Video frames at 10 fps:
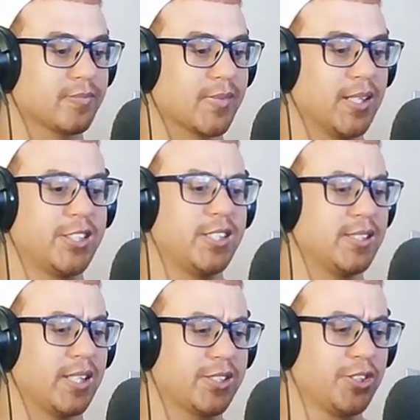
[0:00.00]
And she's
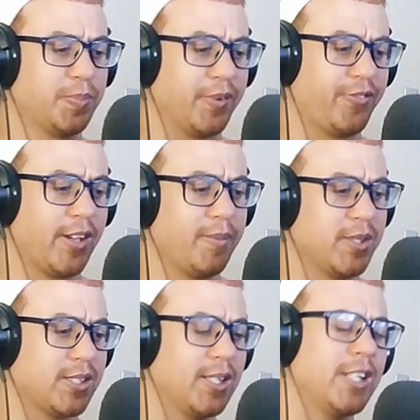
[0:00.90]
like super
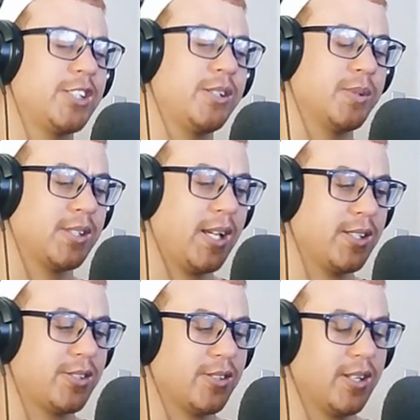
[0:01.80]
famous, unless she was
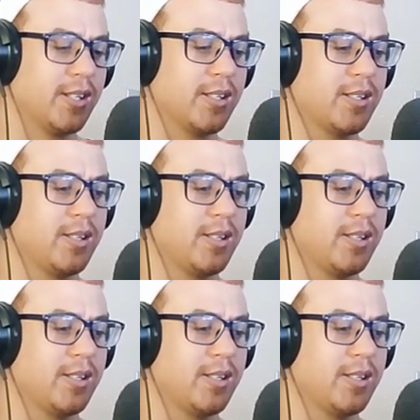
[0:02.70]
S rank.